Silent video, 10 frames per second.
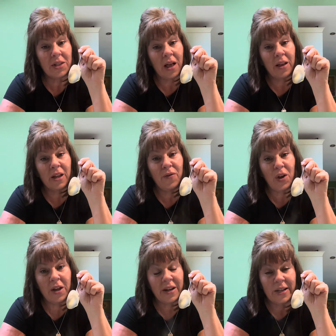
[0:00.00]
that'll give you
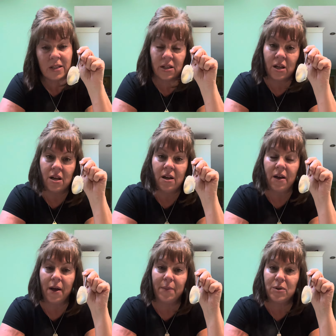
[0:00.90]
a nice
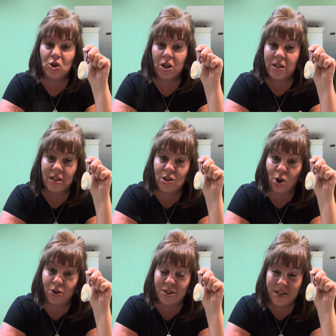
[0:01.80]
cheesy
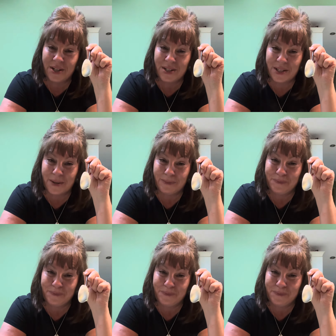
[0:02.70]
saltiness.